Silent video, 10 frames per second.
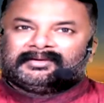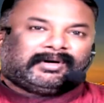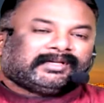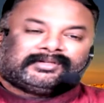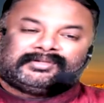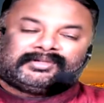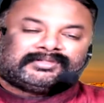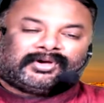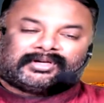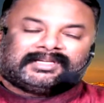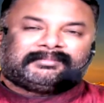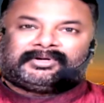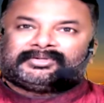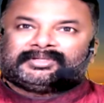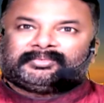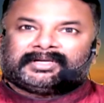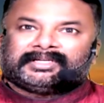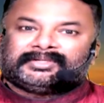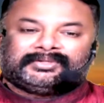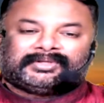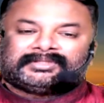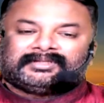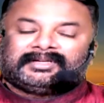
Why are you not talking about it? Why are you not